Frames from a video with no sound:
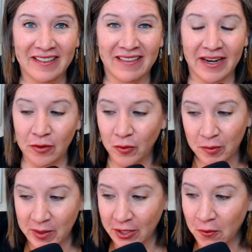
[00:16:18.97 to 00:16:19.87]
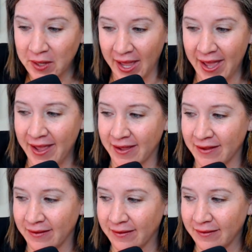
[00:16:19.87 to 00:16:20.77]
that it would be
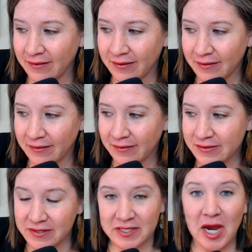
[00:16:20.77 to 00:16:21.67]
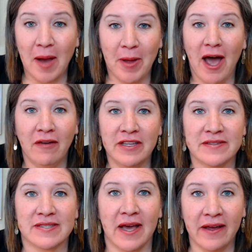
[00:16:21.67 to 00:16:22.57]
okay to stop having
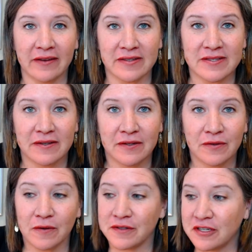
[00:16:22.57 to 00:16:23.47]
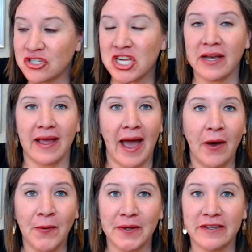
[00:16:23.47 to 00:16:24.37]
sex or to check
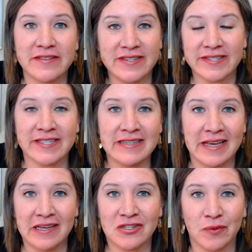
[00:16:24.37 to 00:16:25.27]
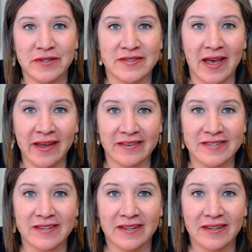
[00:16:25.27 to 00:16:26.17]
out and disengage with
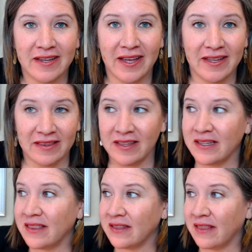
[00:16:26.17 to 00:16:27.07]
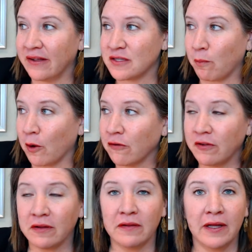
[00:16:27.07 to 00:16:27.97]
sex and think that that's
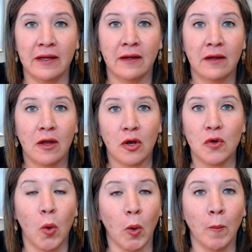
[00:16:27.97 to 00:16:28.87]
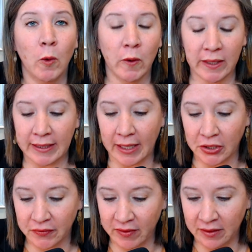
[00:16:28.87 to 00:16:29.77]
perfectly normal and
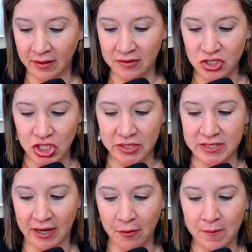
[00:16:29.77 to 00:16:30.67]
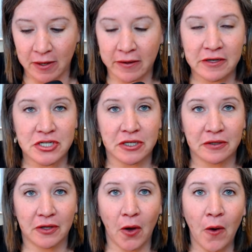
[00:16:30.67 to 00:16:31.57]
healthy and just how marriage
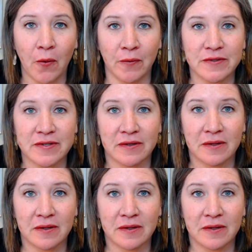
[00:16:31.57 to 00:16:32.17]
goes.